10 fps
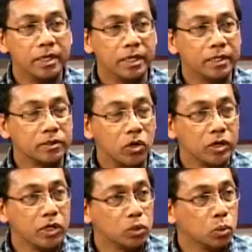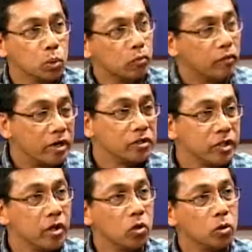and talking to various
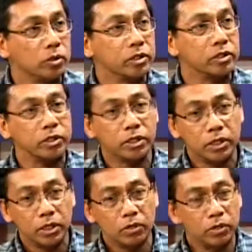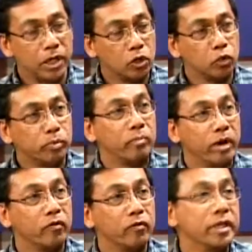stakeholders on how to
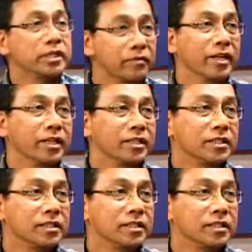prepare for these events.